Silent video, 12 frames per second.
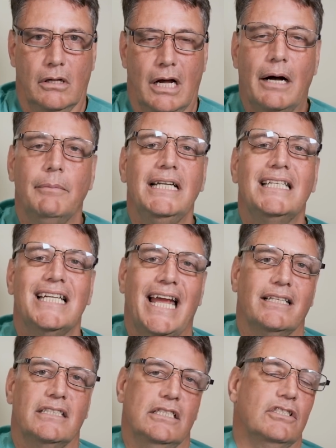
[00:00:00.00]
How many
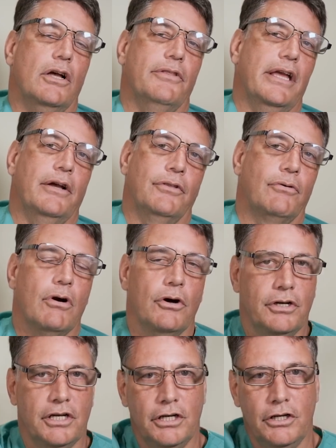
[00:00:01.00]
taxis are there on the
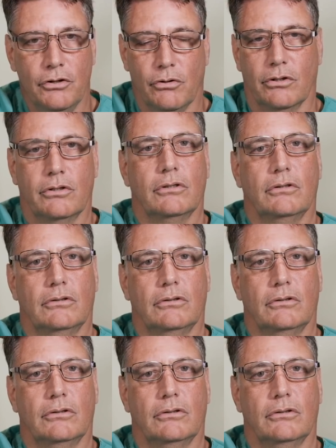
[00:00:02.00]
road in New York?